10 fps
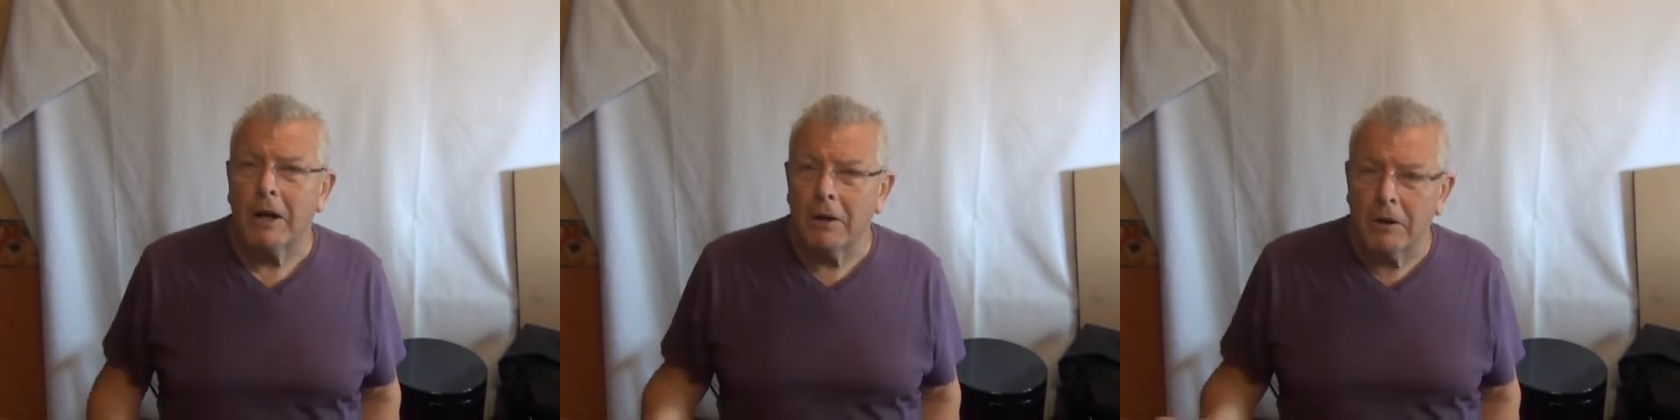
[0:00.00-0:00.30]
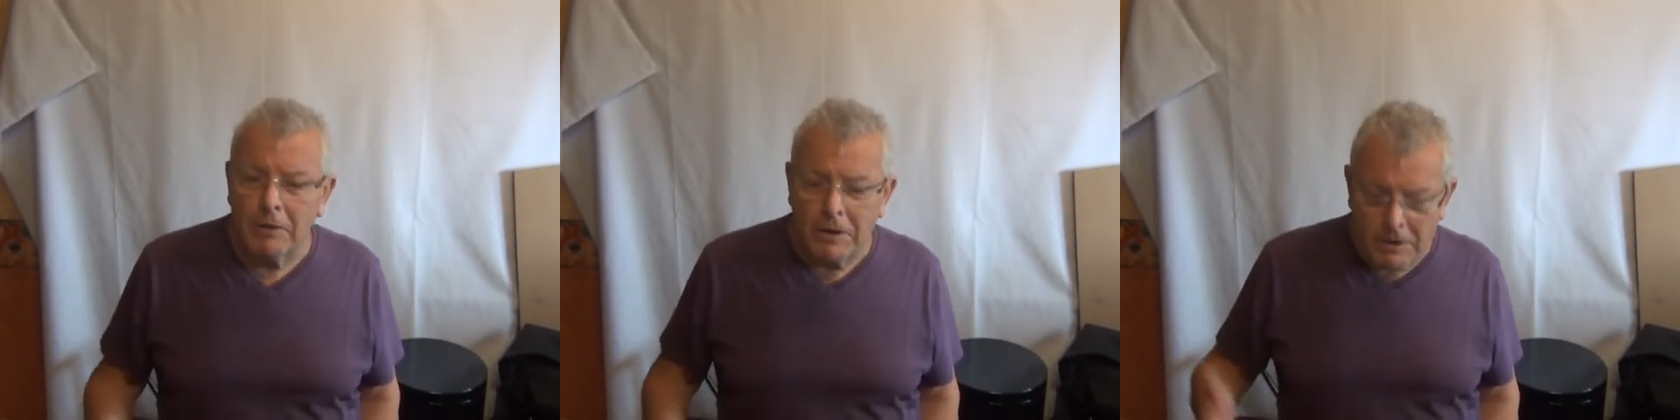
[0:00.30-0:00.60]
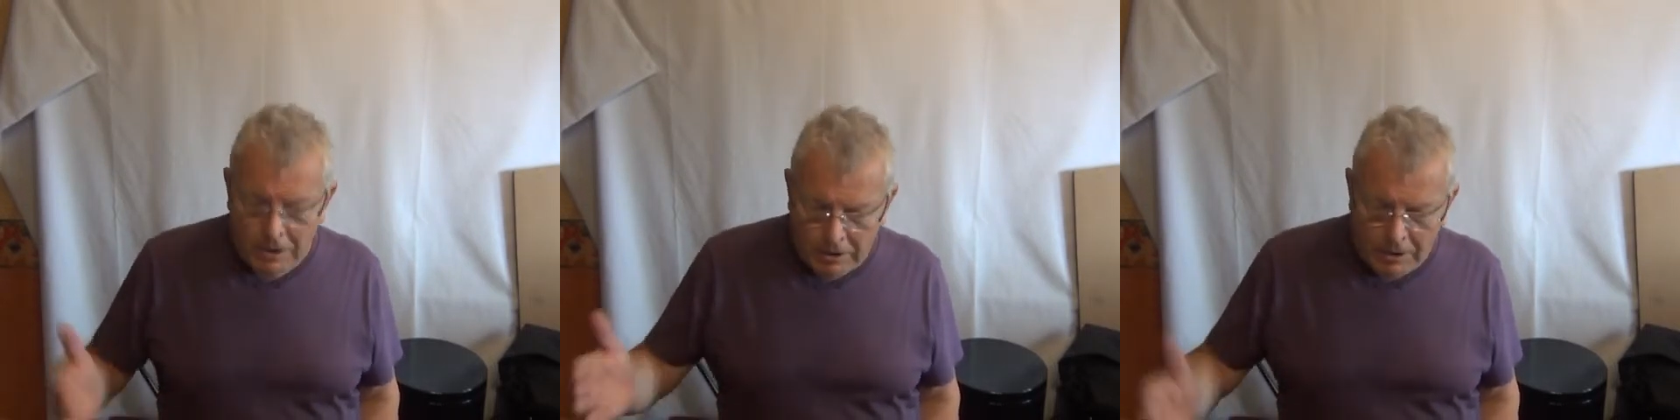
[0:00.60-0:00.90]
I can do
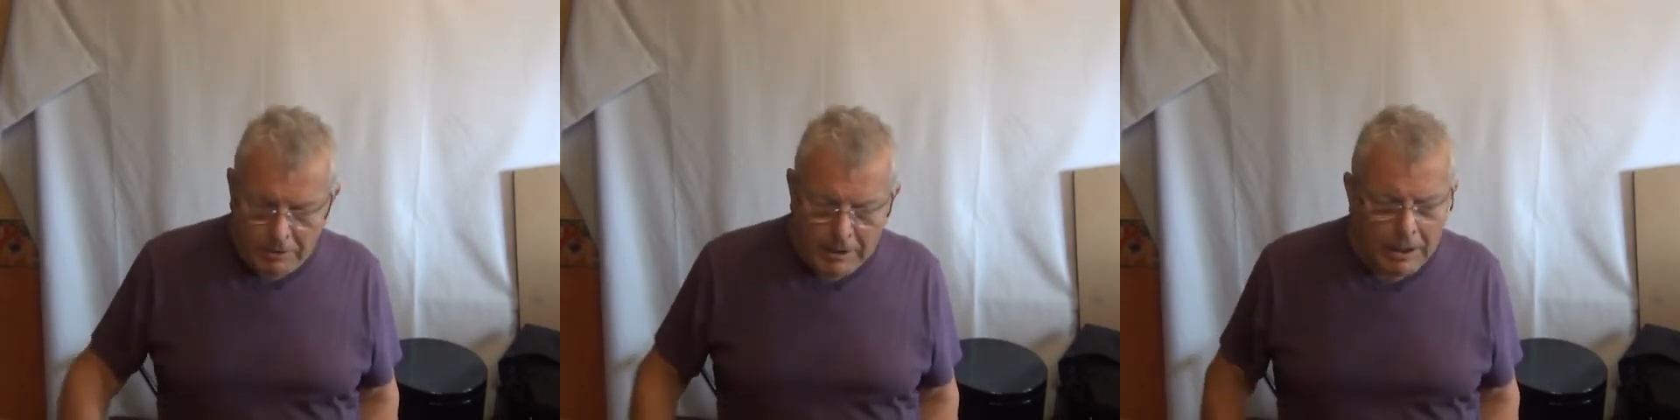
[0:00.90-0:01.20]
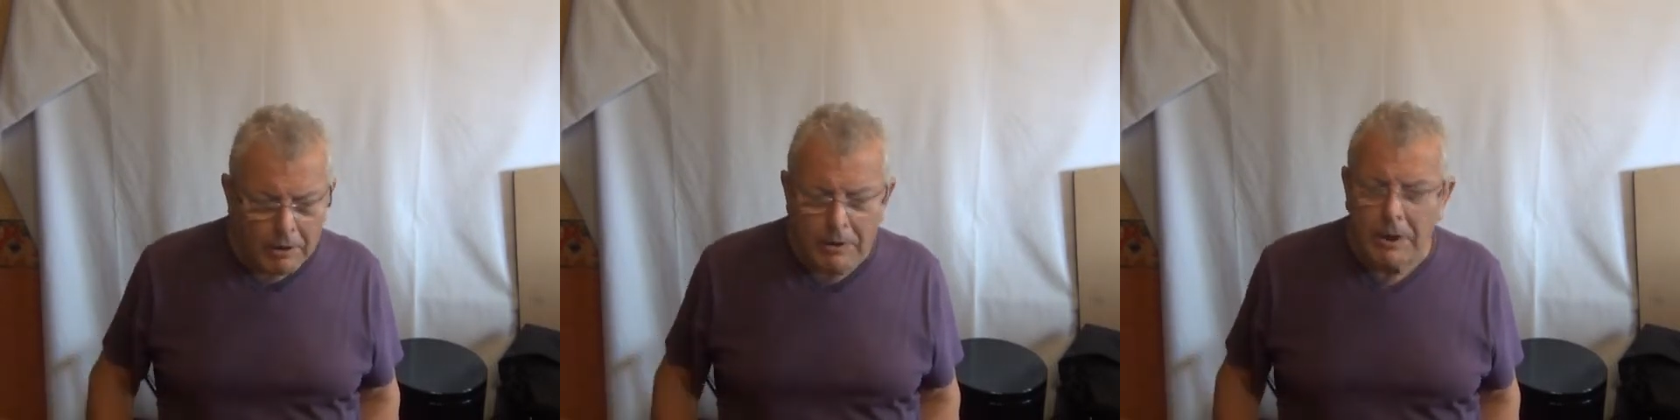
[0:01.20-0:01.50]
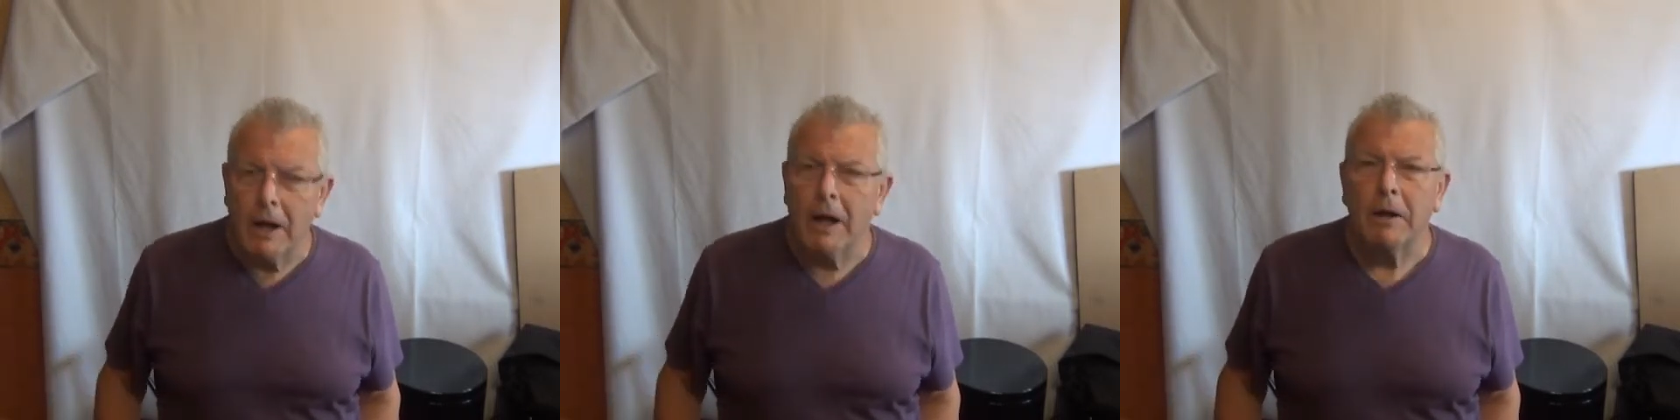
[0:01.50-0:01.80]
this, I can do that. No,
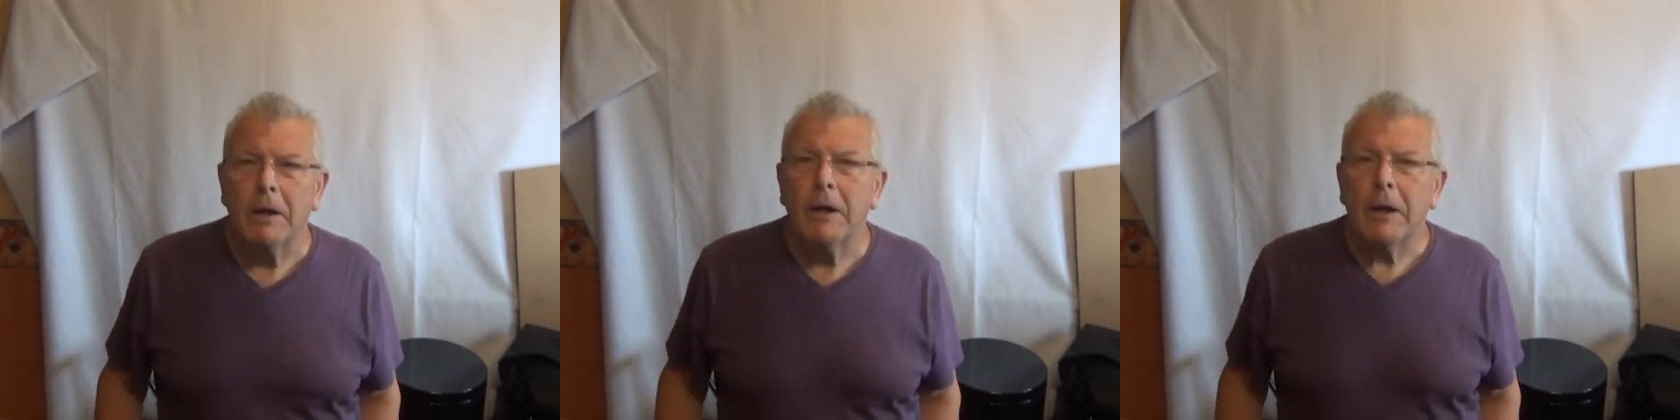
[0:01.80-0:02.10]
you can't.